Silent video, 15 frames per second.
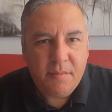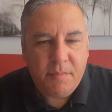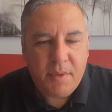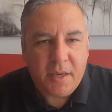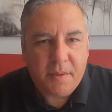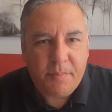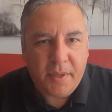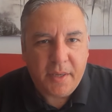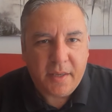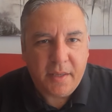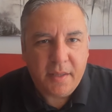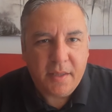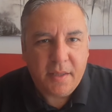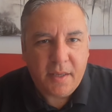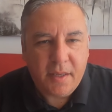
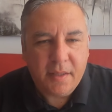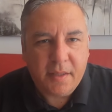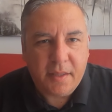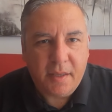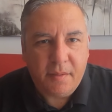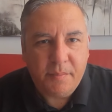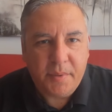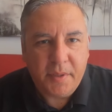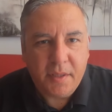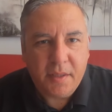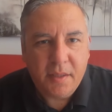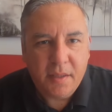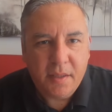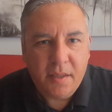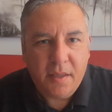backpacking and
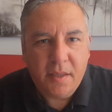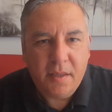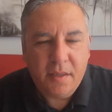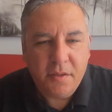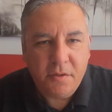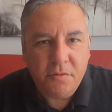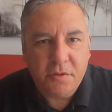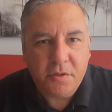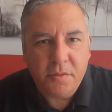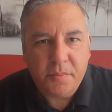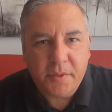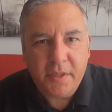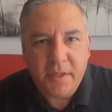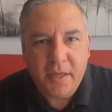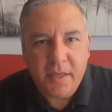camping YouTube
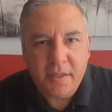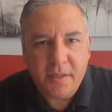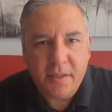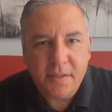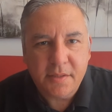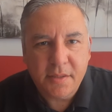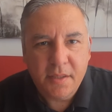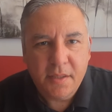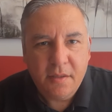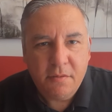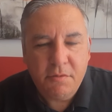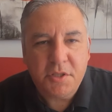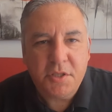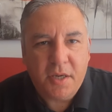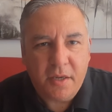creators
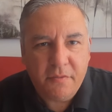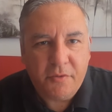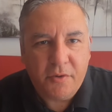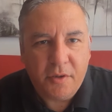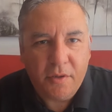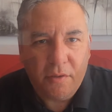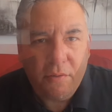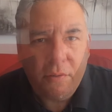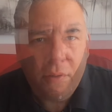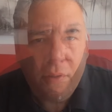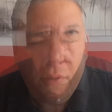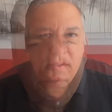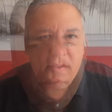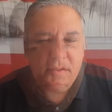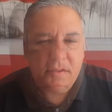which I follow.
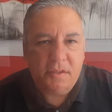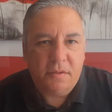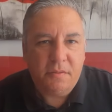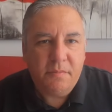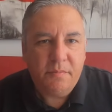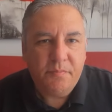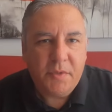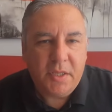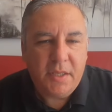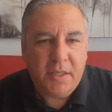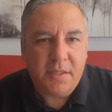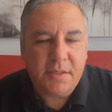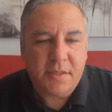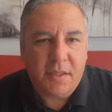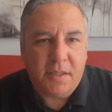So
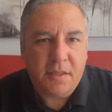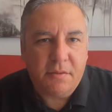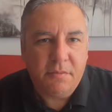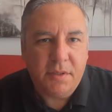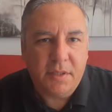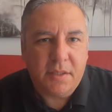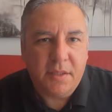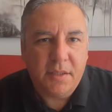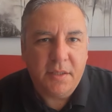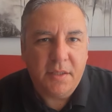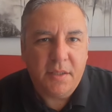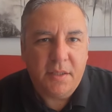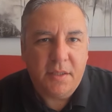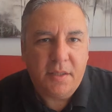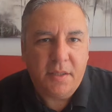let's start with
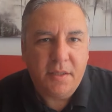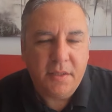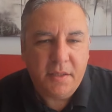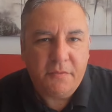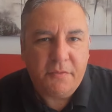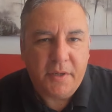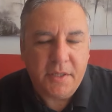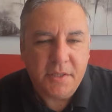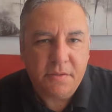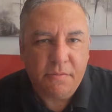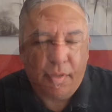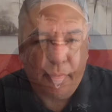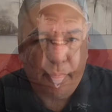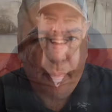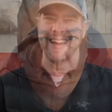the first one.